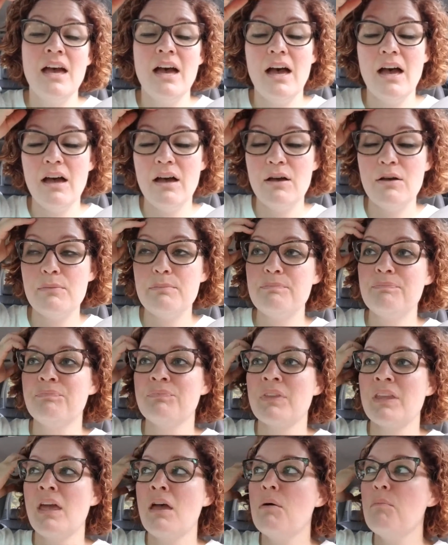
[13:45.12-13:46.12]
Um,
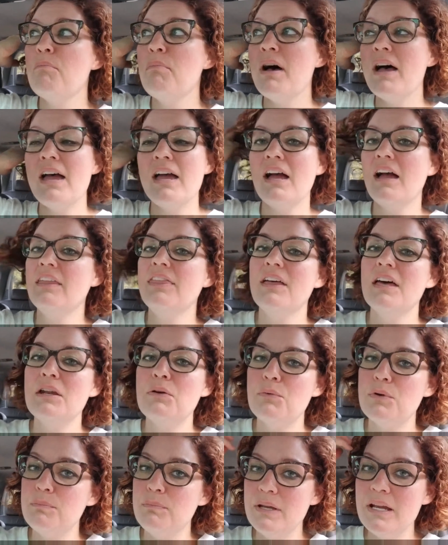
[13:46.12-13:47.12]
but I thought
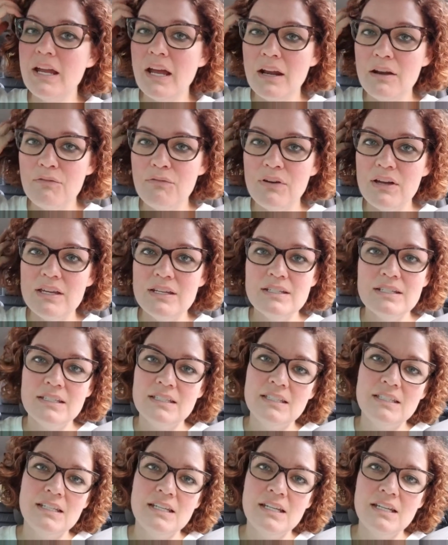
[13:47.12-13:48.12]
it would be kind of fun to
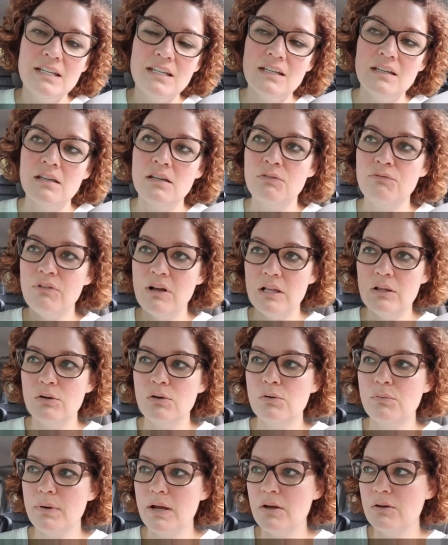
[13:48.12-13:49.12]
see,
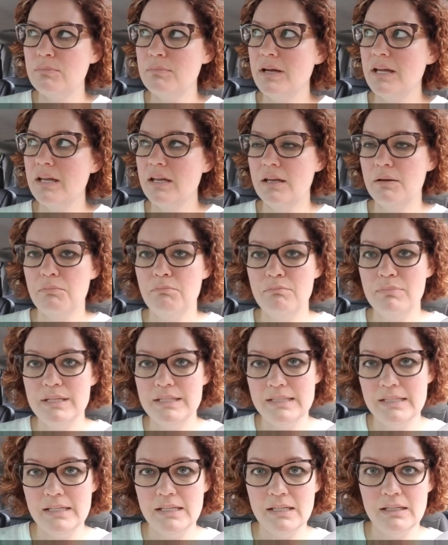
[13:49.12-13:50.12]
follow around my
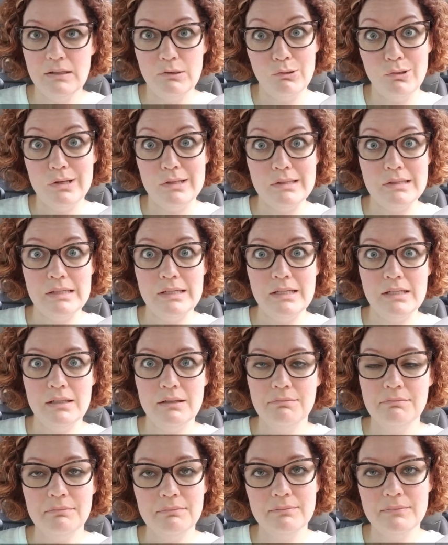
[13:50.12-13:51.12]
busy,
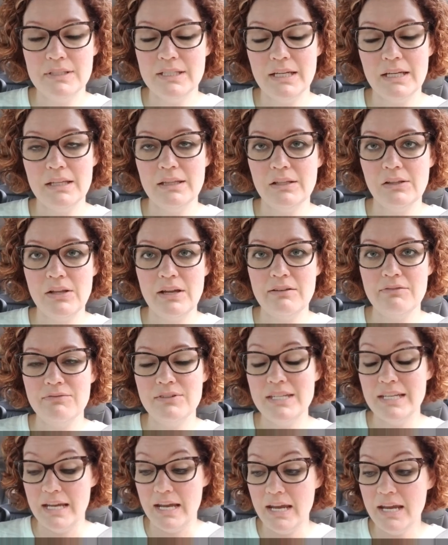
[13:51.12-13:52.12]
crazy day in the life
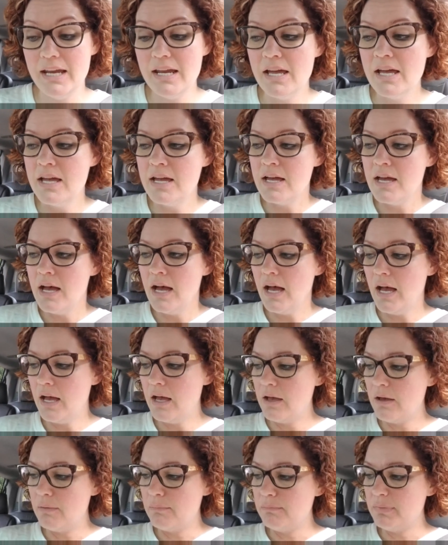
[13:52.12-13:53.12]
day
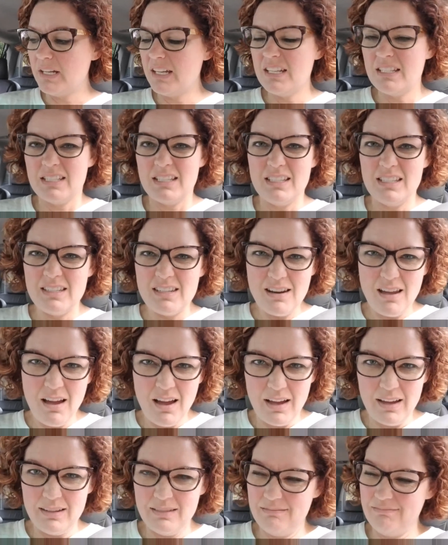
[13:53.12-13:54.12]
um, because it's
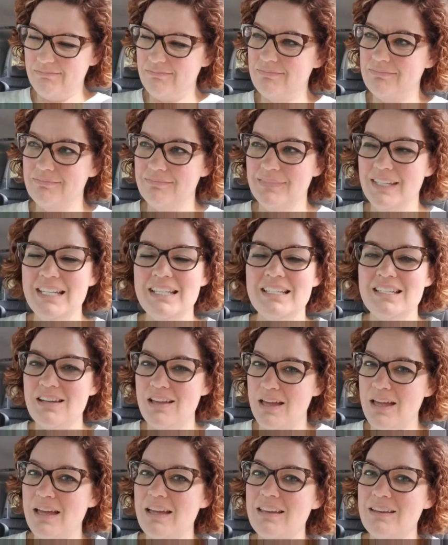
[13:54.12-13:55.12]
not, it's
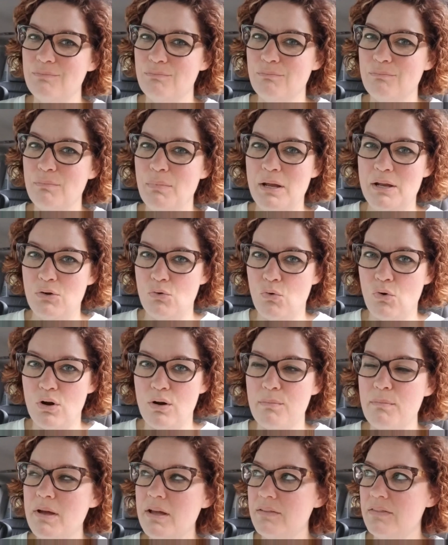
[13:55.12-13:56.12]
not my
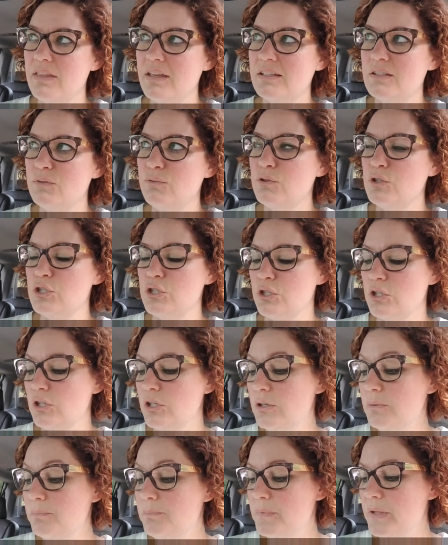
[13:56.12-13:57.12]
norm, that's for
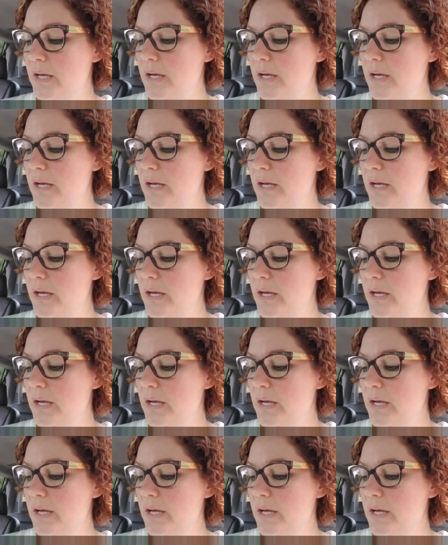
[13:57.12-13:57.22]
sure.